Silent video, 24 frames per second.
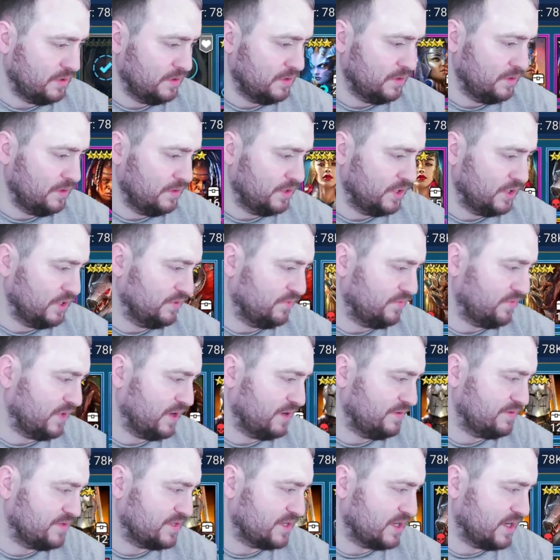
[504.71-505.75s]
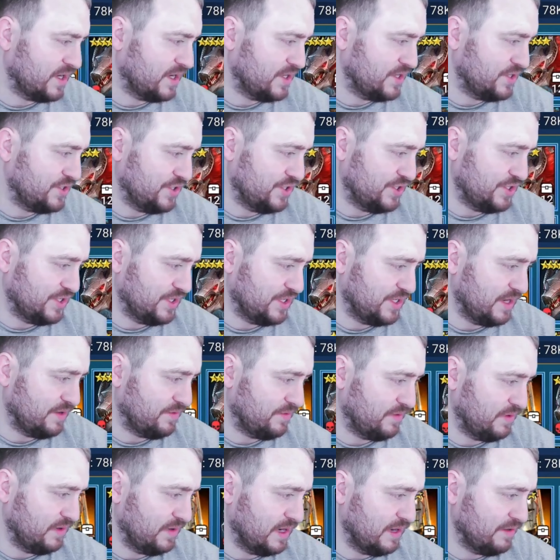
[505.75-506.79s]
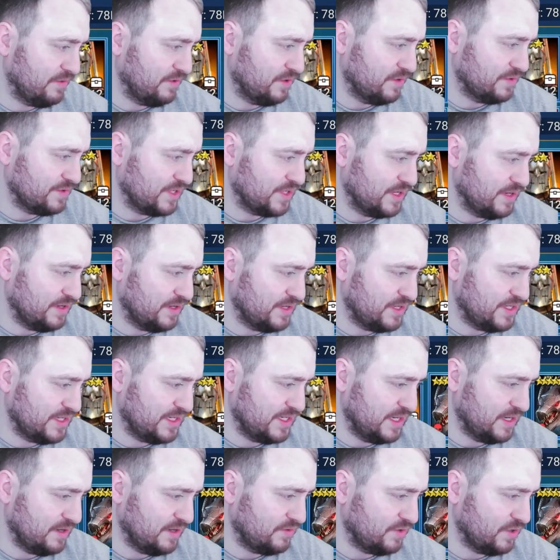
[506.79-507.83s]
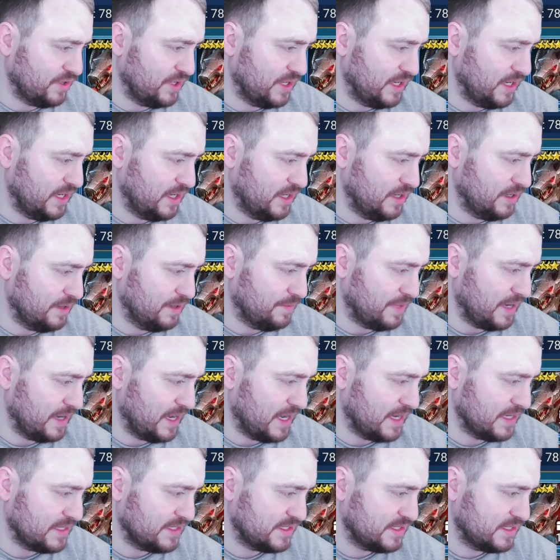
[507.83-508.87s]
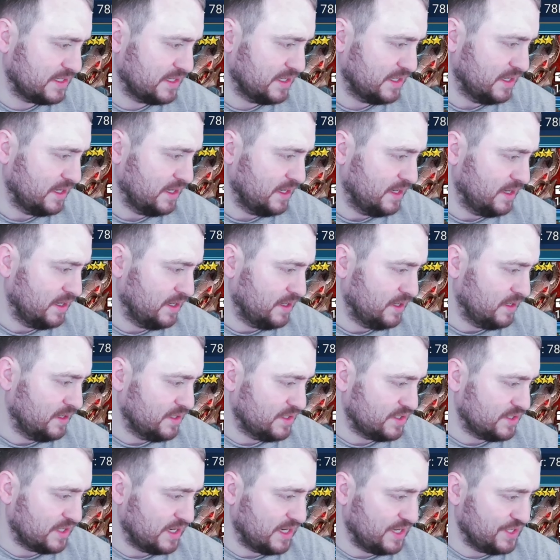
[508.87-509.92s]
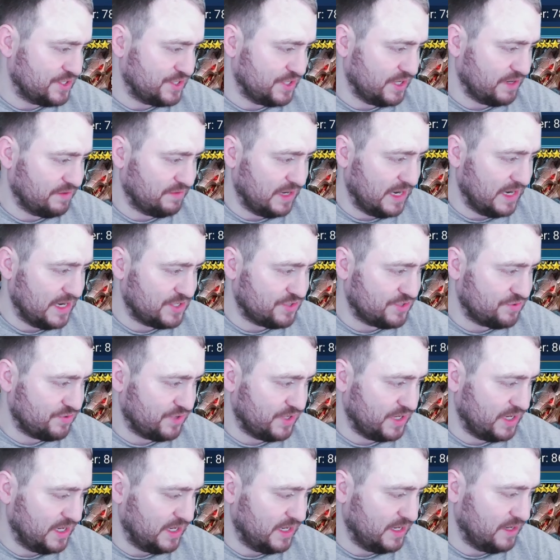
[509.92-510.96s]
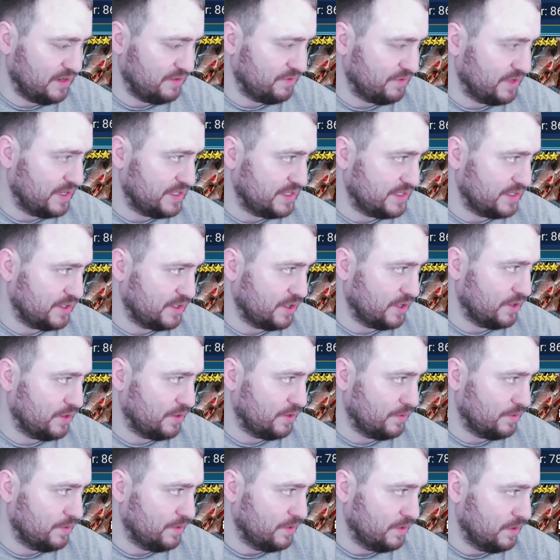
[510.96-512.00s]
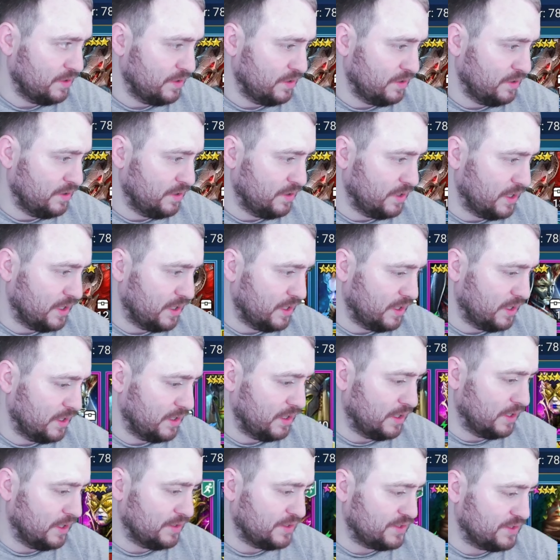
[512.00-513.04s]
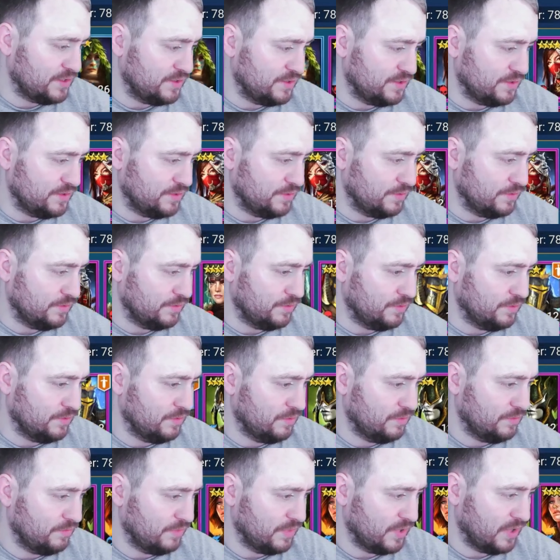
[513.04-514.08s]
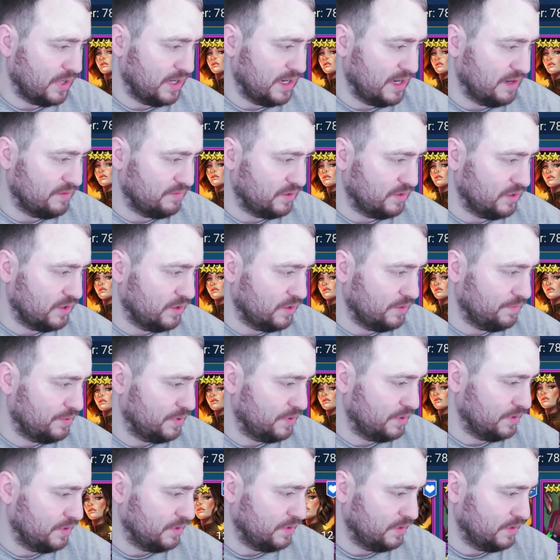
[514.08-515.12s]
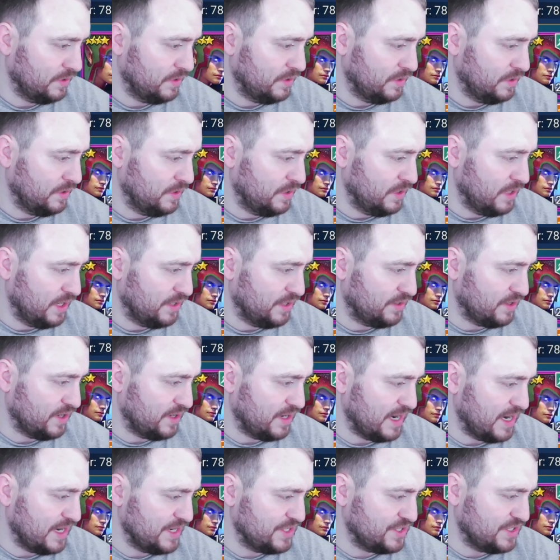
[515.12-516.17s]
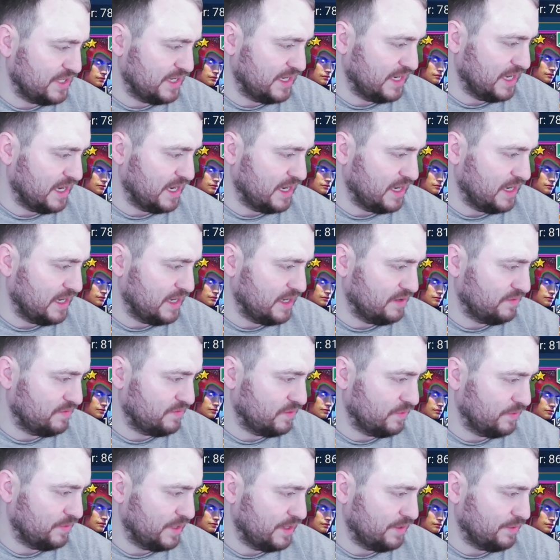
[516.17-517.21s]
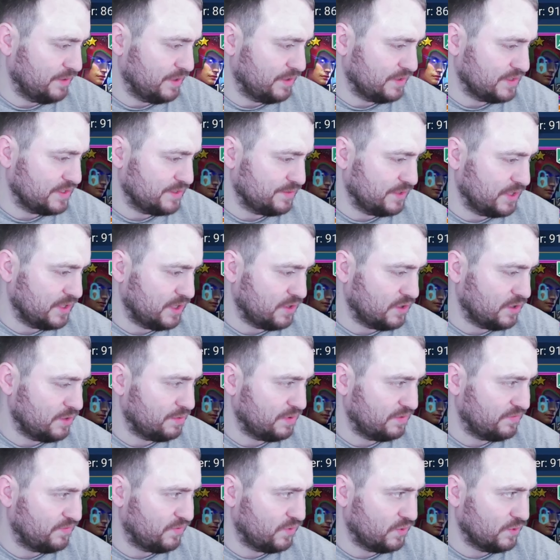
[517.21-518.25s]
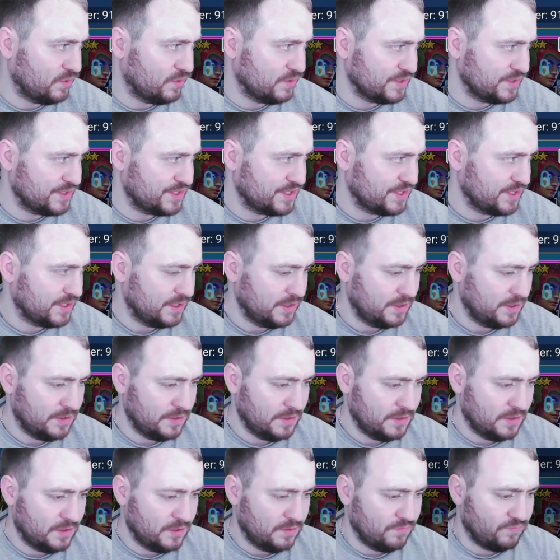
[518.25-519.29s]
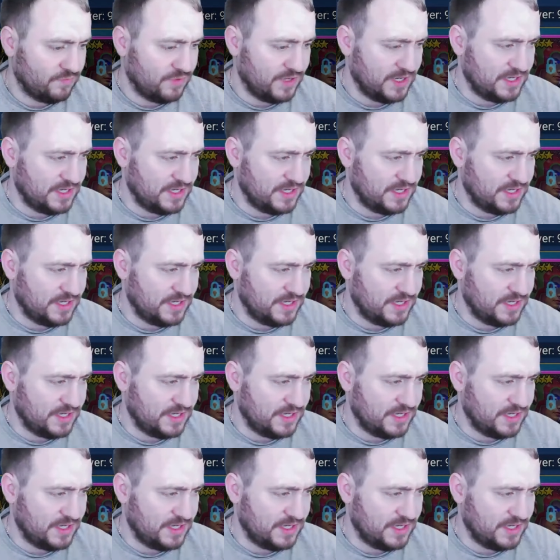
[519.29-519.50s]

Your 5 stars, you should definitely level up. So you can see I've done it here in the past. So I actually have a legendary here ready to go to like level up. Don't actually have, oh there we are. So we got a couple of 4s ready to